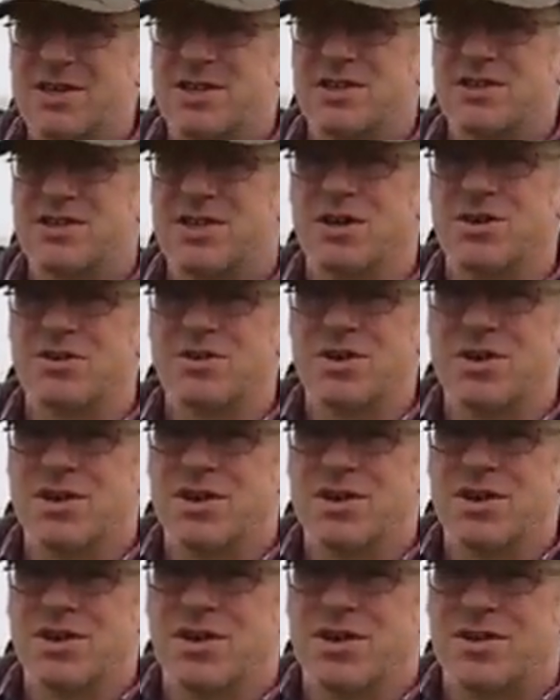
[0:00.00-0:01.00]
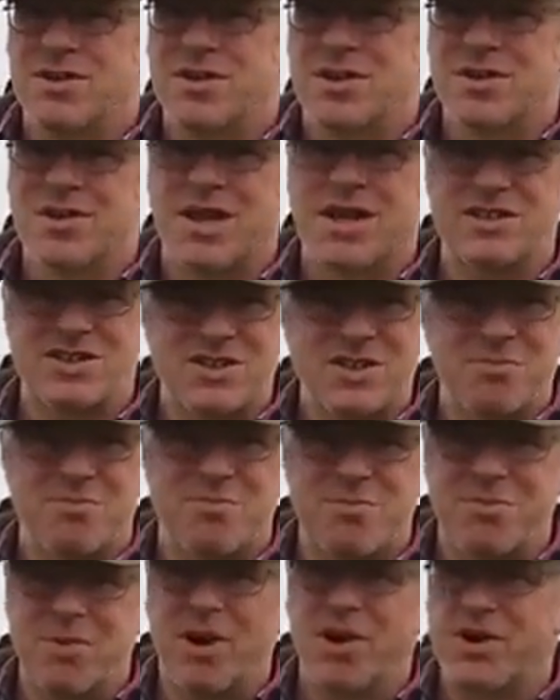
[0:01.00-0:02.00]
So that's up
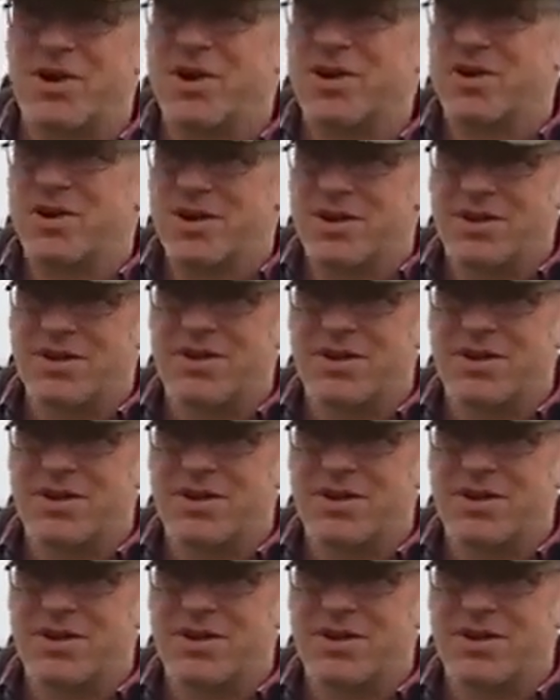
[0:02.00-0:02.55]
on